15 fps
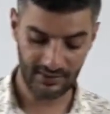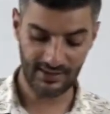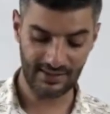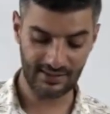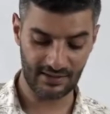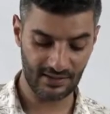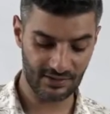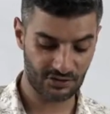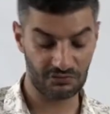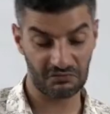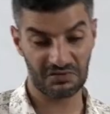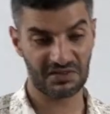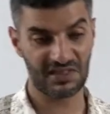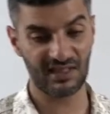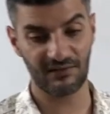English.
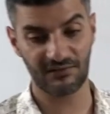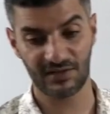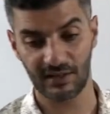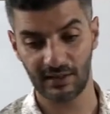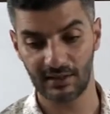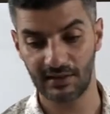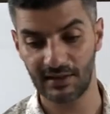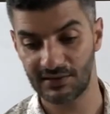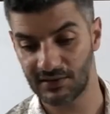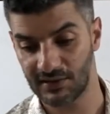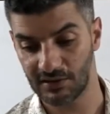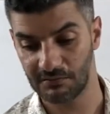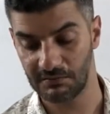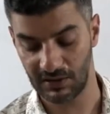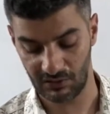Instead of saying, this
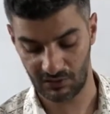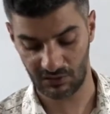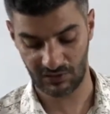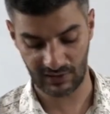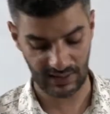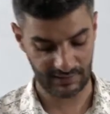is me, you should say,